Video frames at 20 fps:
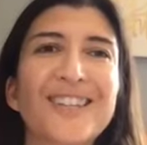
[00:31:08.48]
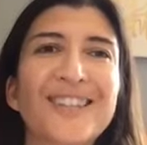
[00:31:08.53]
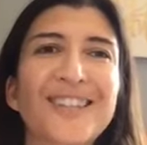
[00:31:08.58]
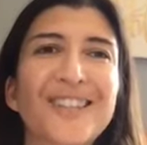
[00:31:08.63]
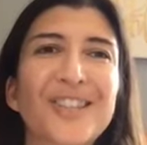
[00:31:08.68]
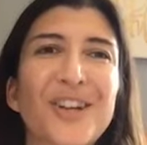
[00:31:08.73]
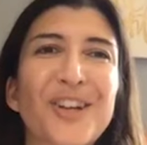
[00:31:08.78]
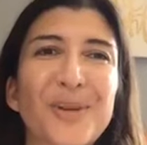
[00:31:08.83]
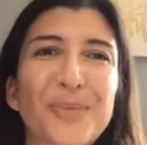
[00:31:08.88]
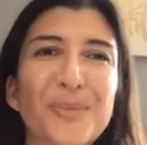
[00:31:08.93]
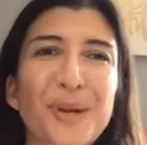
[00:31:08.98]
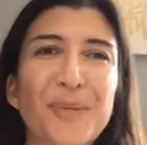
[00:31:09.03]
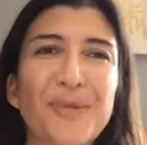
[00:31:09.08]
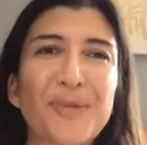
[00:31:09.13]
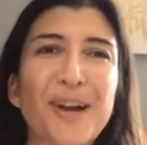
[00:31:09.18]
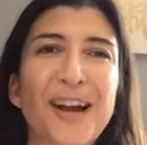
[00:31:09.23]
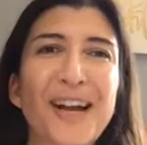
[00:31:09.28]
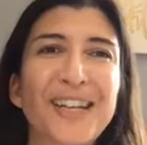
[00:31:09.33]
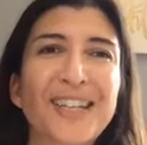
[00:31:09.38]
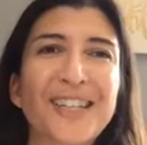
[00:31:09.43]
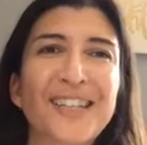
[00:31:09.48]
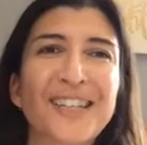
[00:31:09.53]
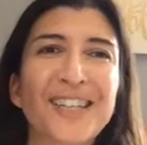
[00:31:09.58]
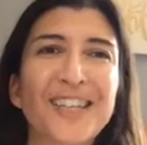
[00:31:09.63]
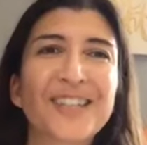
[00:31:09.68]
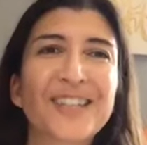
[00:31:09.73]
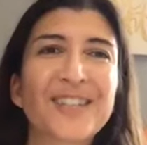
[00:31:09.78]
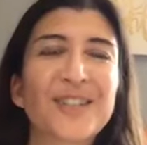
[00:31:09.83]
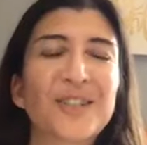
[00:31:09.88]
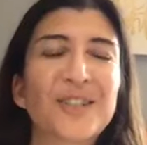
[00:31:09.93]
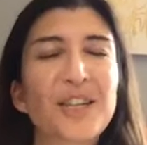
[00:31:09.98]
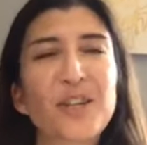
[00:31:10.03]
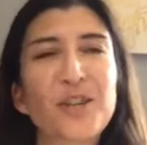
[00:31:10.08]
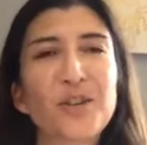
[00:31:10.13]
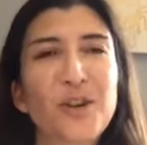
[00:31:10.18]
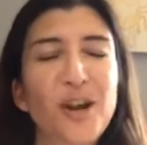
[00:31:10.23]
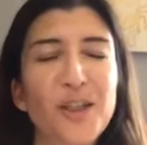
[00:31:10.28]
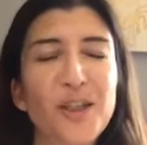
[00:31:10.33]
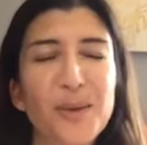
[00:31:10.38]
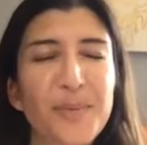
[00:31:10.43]
start my practice,
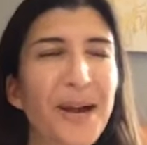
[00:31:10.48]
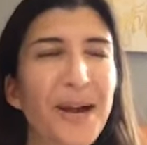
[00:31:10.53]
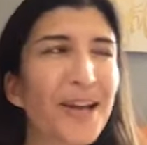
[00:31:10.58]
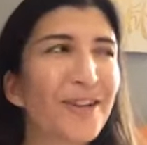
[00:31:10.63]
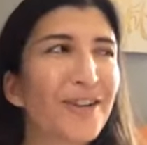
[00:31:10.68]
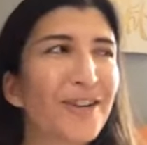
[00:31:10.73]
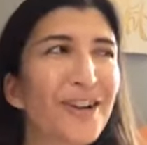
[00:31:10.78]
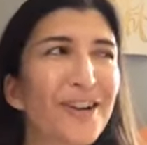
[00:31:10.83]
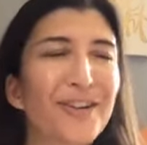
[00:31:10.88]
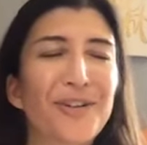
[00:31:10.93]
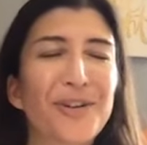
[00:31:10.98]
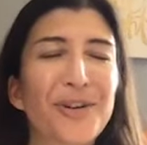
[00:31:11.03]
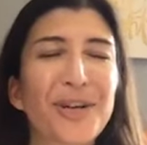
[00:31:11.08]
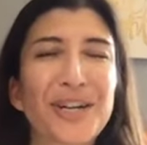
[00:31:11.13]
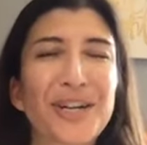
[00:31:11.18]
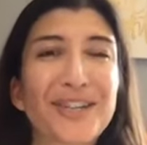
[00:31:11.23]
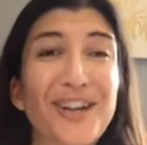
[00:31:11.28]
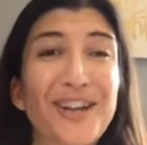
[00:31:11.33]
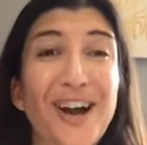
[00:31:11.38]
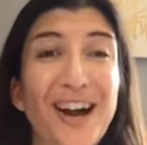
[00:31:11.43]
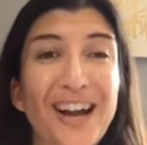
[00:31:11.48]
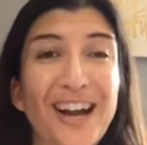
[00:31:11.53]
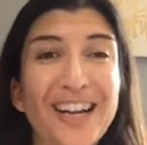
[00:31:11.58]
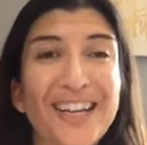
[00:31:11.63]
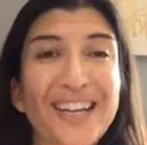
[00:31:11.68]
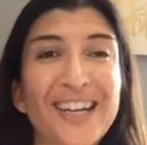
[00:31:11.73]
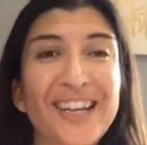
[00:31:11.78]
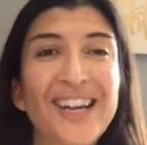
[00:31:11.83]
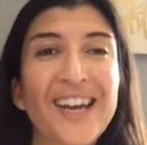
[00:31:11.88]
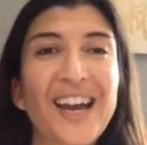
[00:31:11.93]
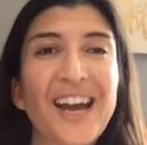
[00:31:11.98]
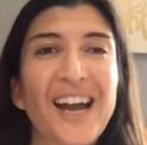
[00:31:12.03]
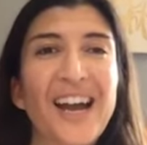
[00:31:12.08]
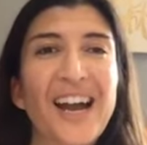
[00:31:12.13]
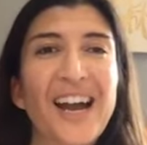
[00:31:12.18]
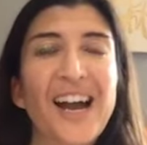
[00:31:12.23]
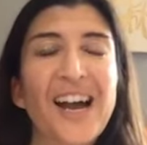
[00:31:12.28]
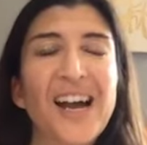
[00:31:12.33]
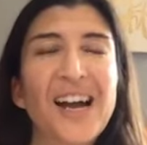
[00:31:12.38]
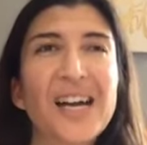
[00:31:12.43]
either on the mat or not, I
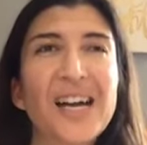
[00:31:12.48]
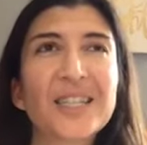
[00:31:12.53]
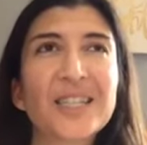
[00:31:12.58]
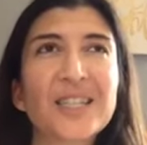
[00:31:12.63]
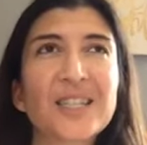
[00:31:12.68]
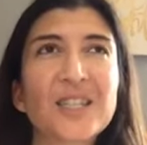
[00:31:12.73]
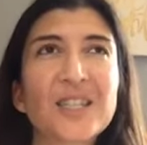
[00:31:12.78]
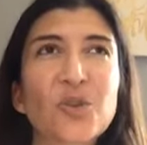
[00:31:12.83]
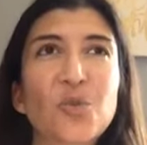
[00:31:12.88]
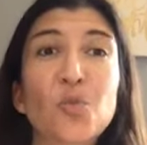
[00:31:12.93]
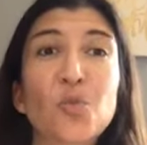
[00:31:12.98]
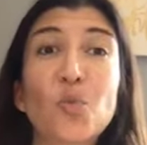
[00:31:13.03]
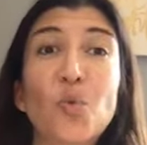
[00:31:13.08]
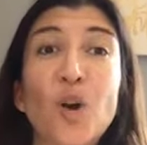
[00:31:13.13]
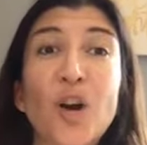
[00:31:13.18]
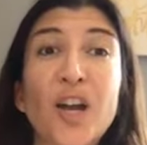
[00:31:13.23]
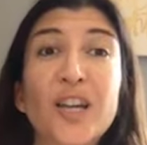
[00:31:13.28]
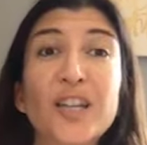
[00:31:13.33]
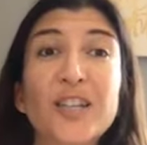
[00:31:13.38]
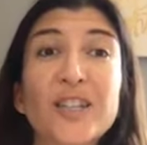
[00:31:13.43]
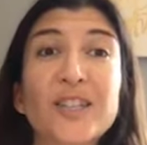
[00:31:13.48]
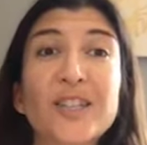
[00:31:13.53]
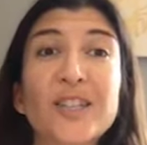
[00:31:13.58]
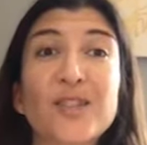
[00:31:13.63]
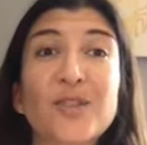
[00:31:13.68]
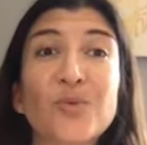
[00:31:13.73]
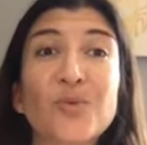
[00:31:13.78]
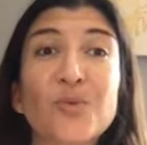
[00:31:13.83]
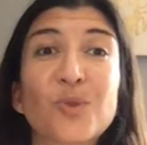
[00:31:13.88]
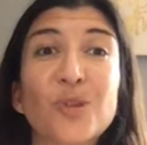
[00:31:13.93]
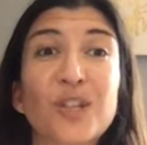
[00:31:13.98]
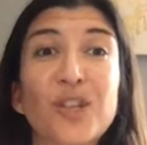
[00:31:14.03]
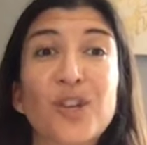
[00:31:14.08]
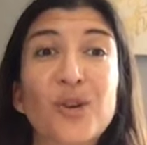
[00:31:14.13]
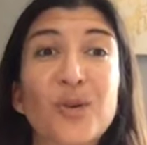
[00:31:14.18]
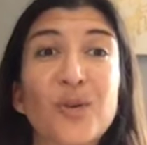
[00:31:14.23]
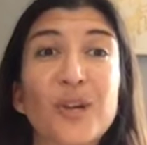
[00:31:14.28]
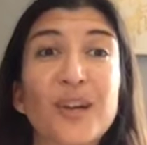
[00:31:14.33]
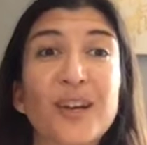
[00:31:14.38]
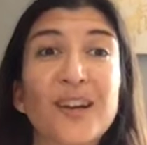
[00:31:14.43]
ask, what would
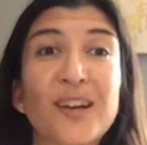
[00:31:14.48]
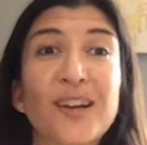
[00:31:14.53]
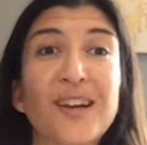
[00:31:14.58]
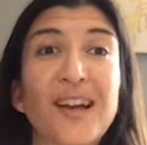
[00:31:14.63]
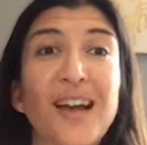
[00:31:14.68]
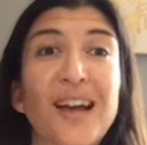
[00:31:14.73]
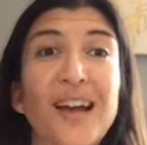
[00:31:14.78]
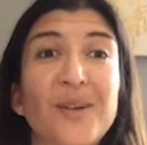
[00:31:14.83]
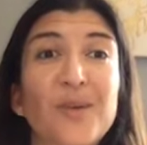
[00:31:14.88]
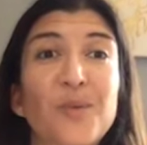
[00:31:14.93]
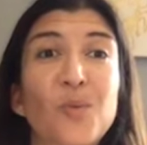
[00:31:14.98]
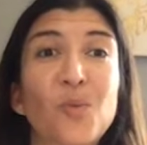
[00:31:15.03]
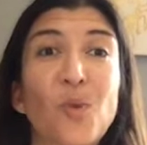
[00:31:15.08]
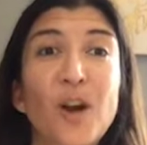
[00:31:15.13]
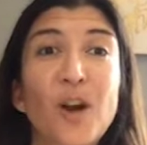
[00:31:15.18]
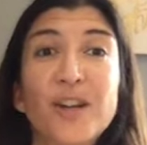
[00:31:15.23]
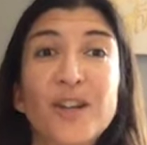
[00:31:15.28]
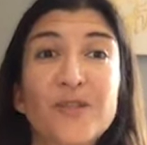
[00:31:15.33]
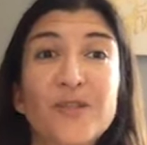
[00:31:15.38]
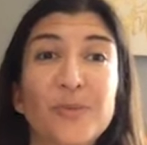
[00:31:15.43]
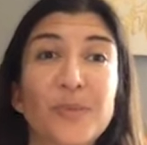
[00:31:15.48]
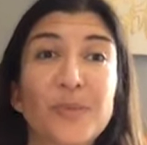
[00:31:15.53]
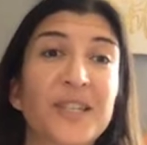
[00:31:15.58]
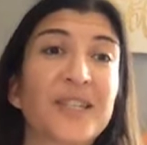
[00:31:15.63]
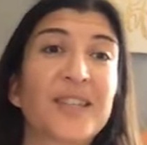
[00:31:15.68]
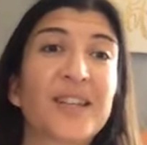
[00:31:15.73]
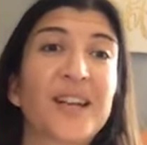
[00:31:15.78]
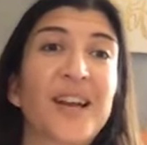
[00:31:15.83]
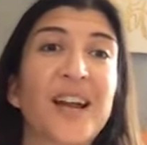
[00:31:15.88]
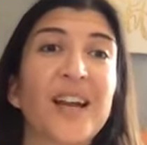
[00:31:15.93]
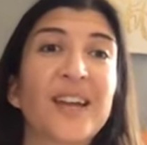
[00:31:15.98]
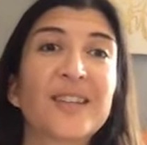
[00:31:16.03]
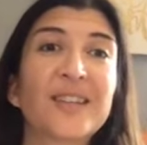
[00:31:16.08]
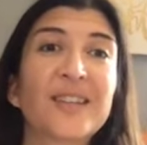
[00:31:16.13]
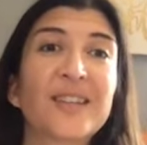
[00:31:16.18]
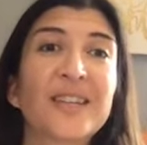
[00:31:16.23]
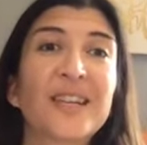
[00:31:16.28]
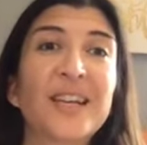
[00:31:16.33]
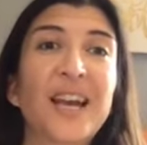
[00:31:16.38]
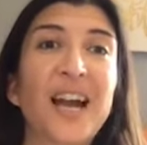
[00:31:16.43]
yoga want of me today?
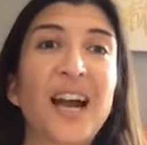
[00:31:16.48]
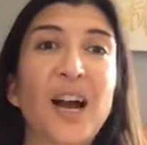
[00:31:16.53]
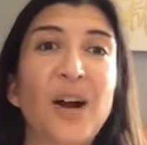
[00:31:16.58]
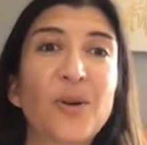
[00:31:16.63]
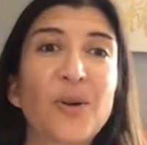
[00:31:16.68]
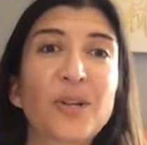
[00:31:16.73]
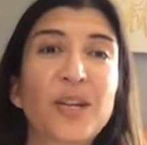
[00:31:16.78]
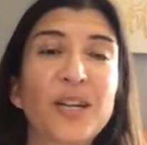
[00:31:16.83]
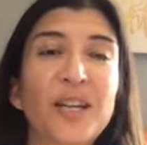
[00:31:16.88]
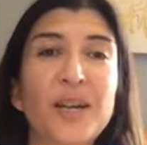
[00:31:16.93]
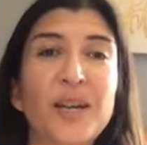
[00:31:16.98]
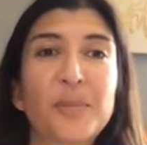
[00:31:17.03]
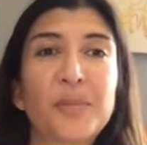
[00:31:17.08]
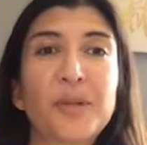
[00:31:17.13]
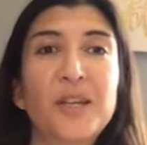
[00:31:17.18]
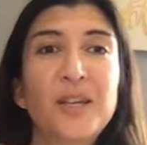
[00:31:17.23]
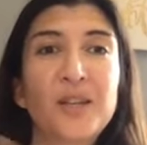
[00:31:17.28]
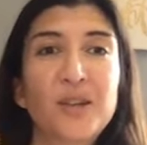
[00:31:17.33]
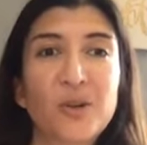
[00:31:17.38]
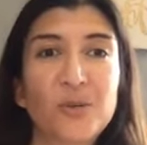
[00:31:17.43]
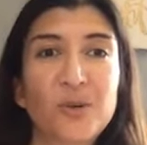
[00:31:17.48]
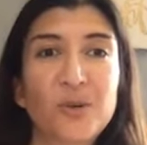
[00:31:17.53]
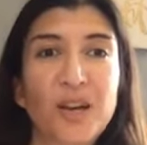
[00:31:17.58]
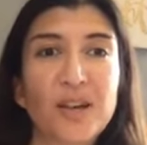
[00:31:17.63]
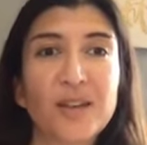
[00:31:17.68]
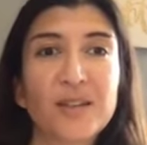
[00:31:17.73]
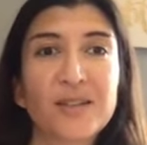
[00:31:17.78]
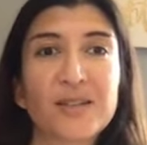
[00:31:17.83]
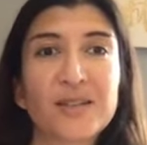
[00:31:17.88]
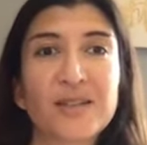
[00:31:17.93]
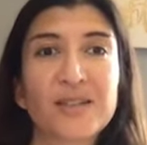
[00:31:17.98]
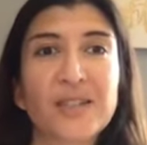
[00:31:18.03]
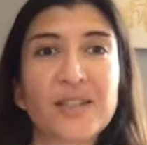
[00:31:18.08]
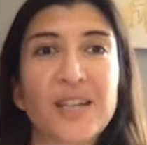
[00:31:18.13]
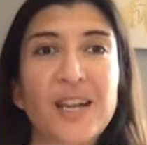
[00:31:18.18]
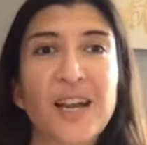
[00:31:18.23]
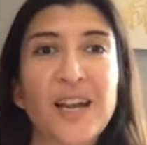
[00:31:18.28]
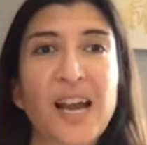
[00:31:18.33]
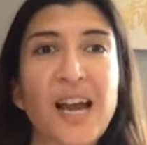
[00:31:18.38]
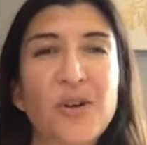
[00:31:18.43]
How can I be yoga
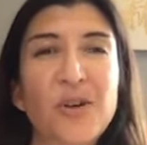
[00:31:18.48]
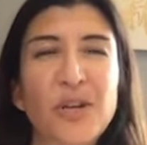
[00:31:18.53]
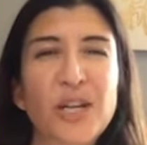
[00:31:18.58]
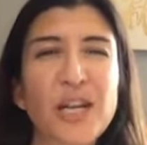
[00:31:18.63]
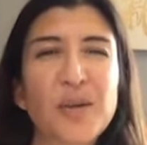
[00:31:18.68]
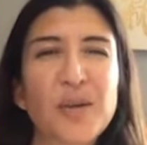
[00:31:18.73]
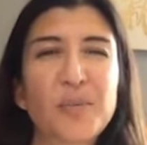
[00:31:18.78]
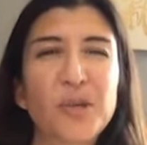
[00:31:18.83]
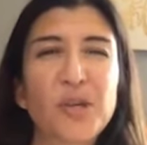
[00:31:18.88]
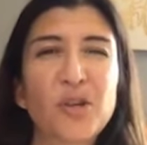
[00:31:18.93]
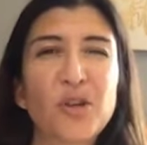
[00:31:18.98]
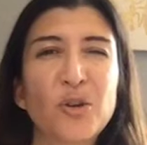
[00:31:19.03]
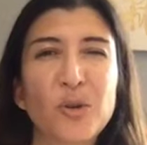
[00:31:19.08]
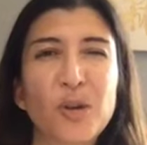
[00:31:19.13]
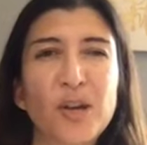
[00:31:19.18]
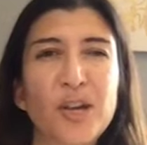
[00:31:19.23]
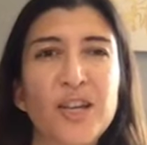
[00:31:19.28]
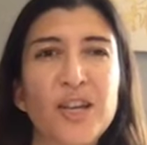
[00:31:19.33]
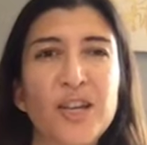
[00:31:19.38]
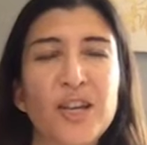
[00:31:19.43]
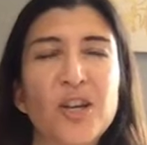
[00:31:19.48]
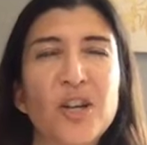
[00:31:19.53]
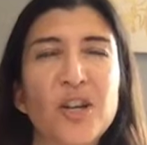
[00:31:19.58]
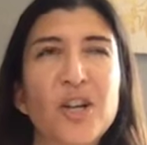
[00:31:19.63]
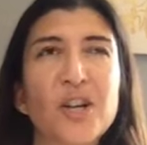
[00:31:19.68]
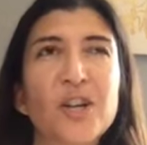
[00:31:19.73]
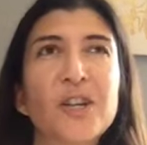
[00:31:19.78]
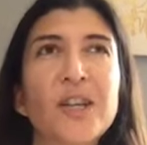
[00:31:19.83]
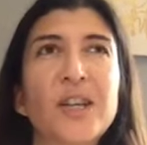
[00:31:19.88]
today? How can I be yoga here?